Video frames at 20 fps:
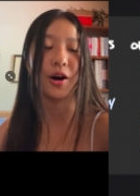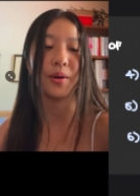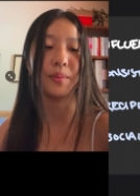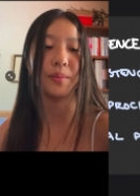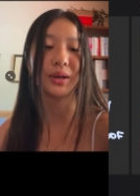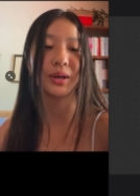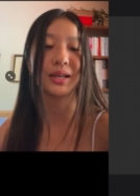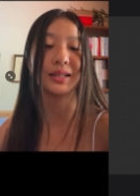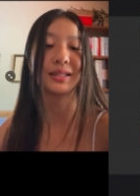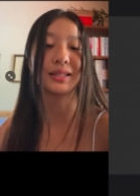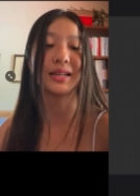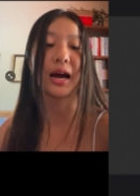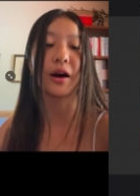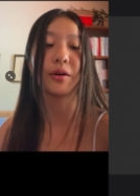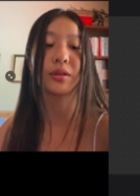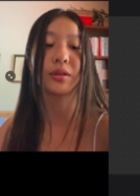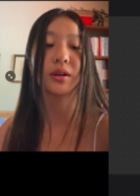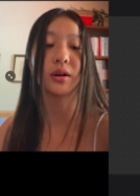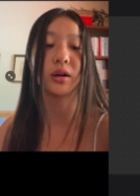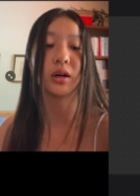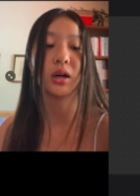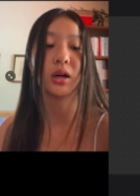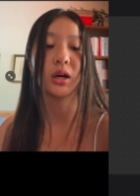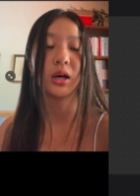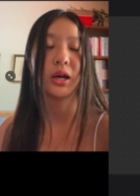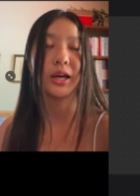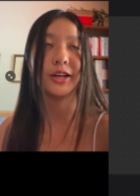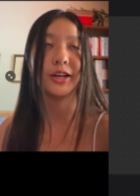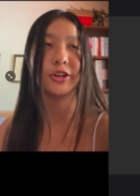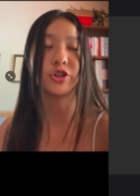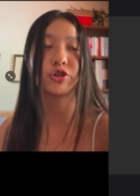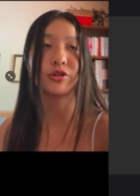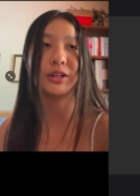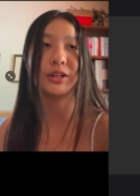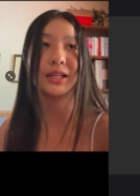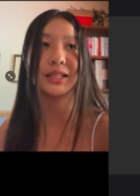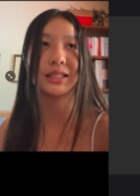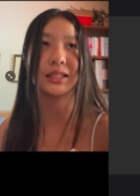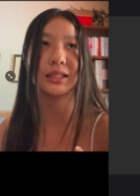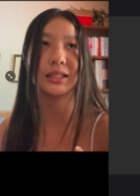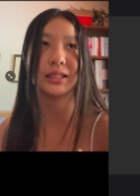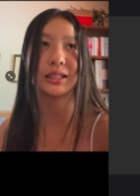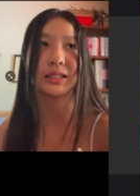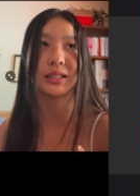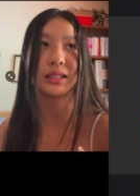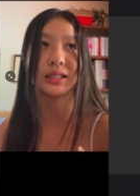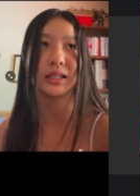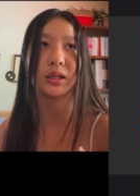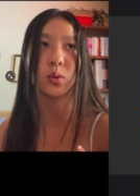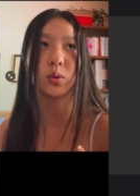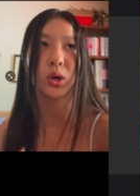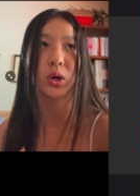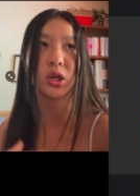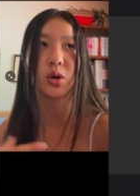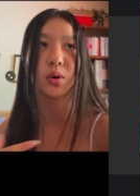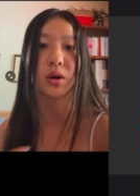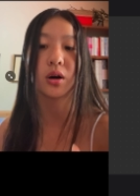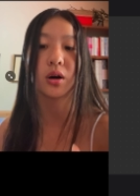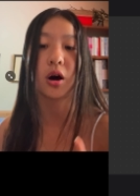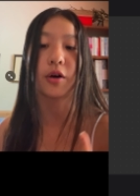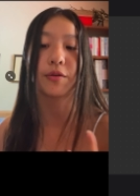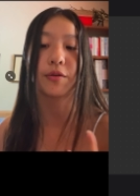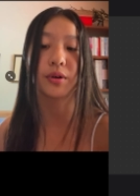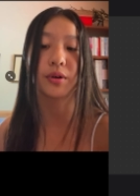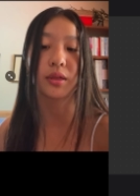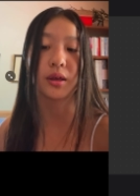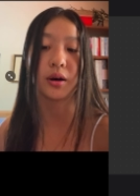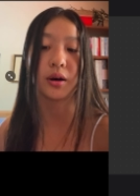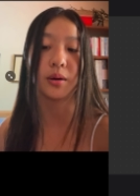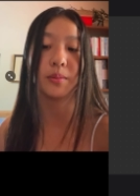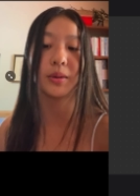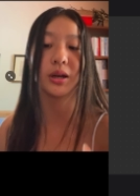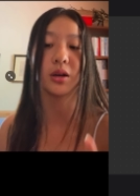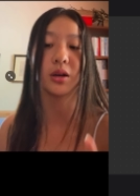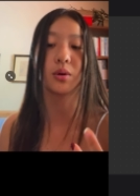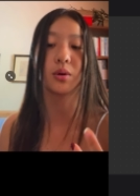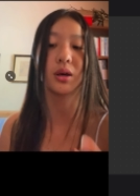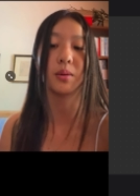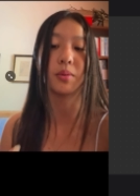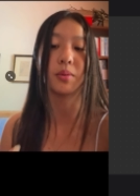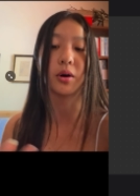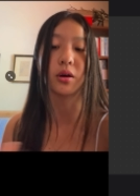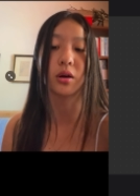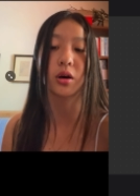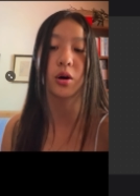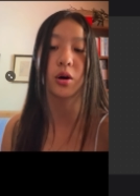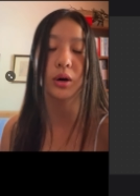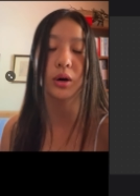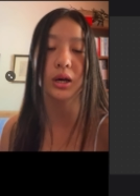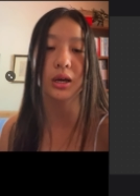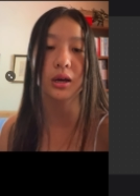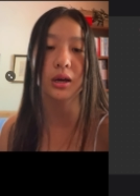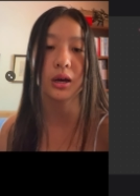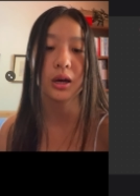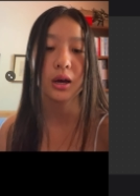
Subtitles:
because now they're intrigued to see what you can offer them and you keep on going.